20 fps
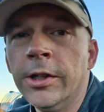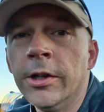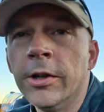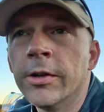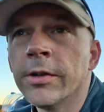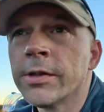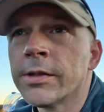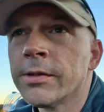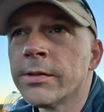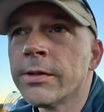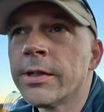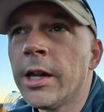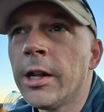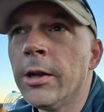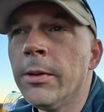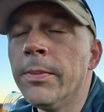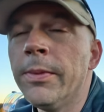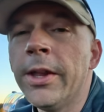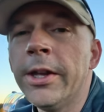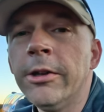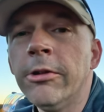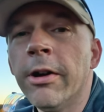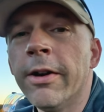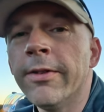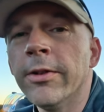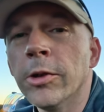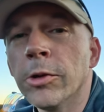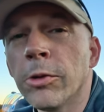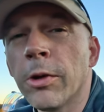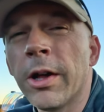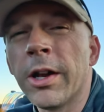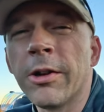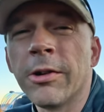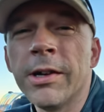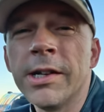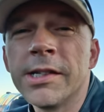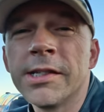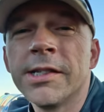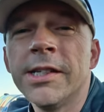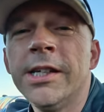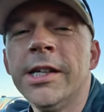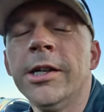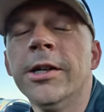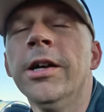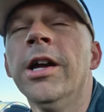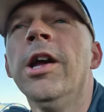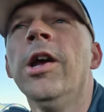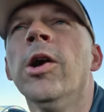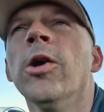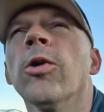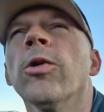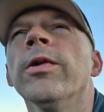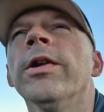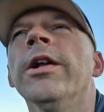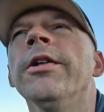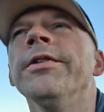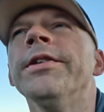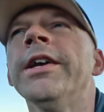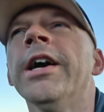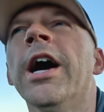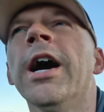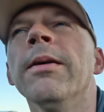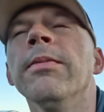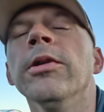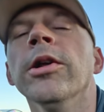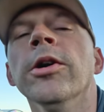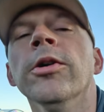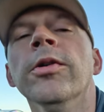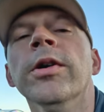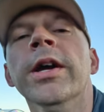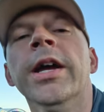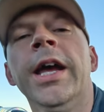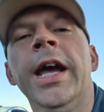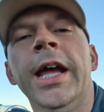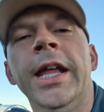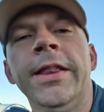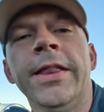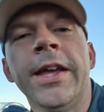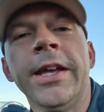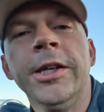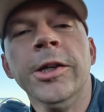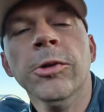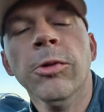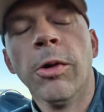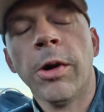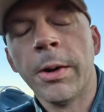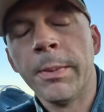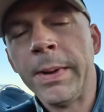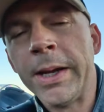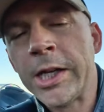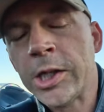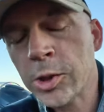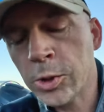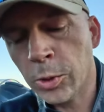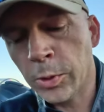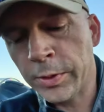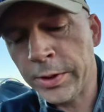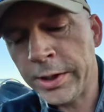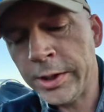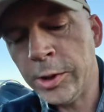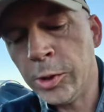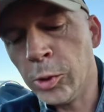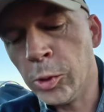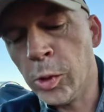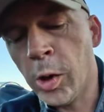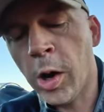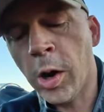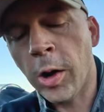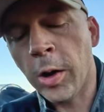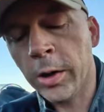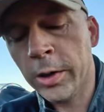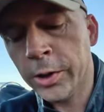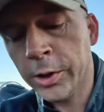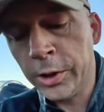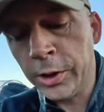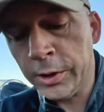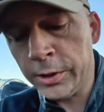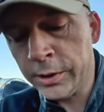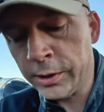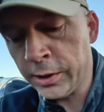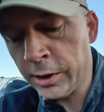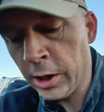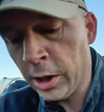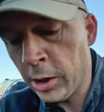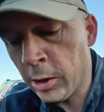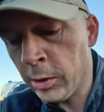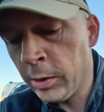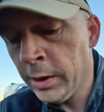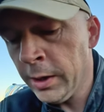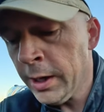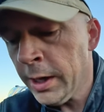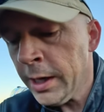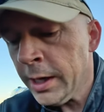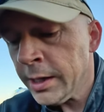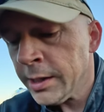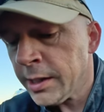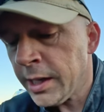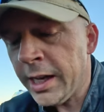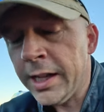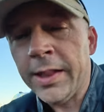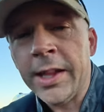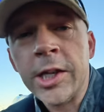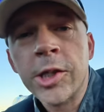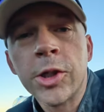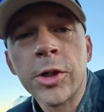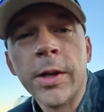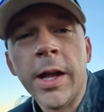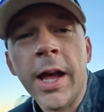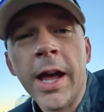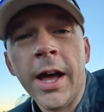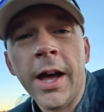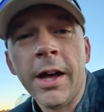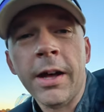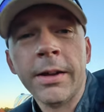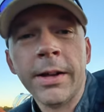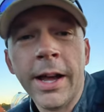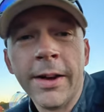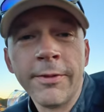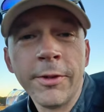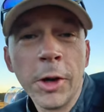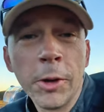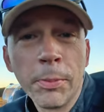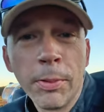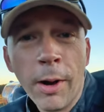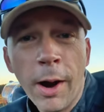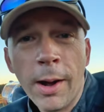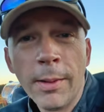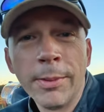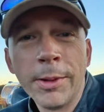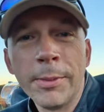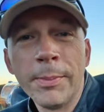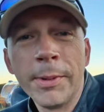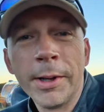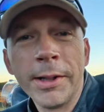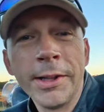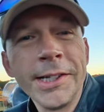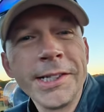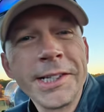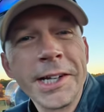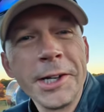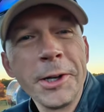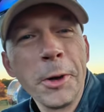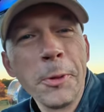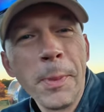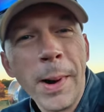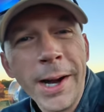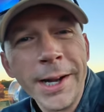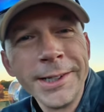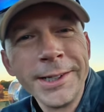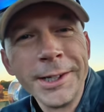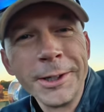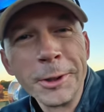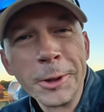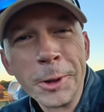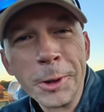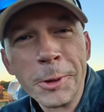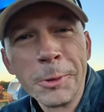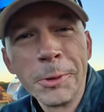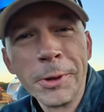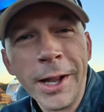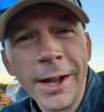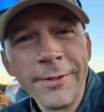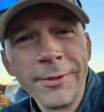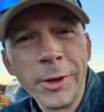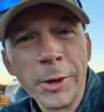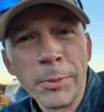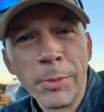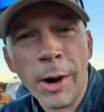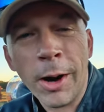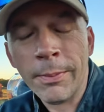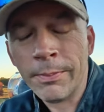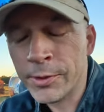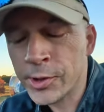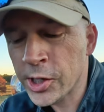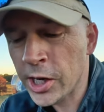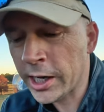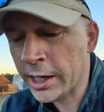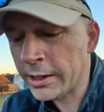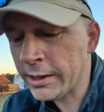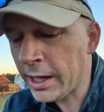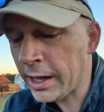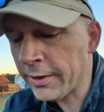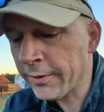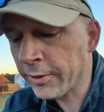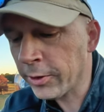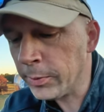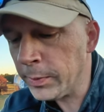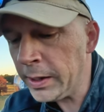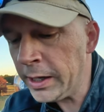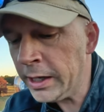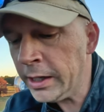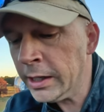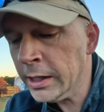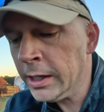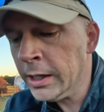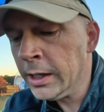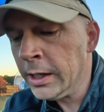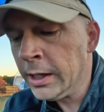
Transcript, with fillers: You know, tell them that you have a Low Rider ST or an El Diablo and that you want to make sure that you are good to go. And they should have no problem, at least I know my dealer would have no problem checking that for me.